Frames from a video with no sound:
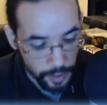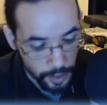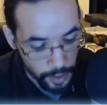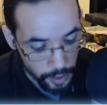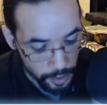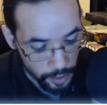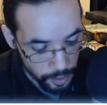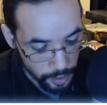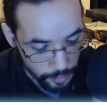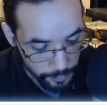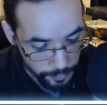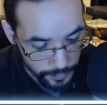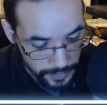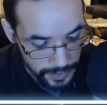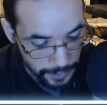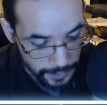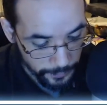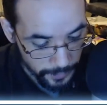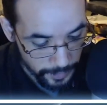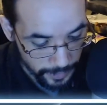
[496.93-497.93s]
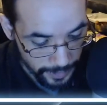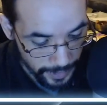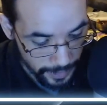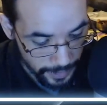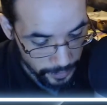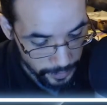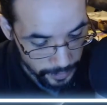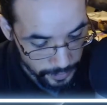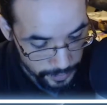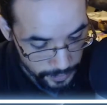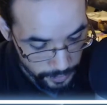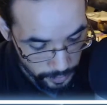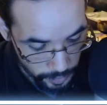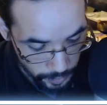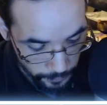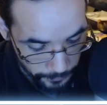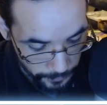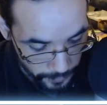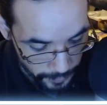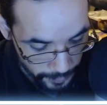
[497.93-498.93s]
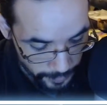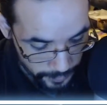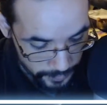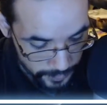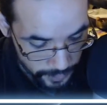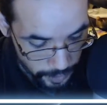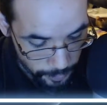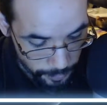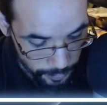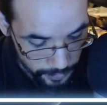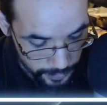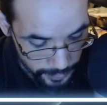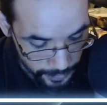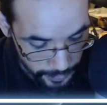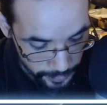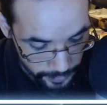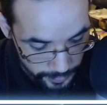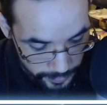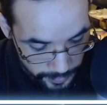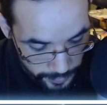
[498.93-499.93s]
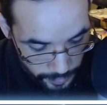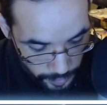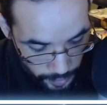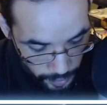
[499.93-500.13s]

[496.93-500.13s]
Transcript: Definitely at least, for the next couple days,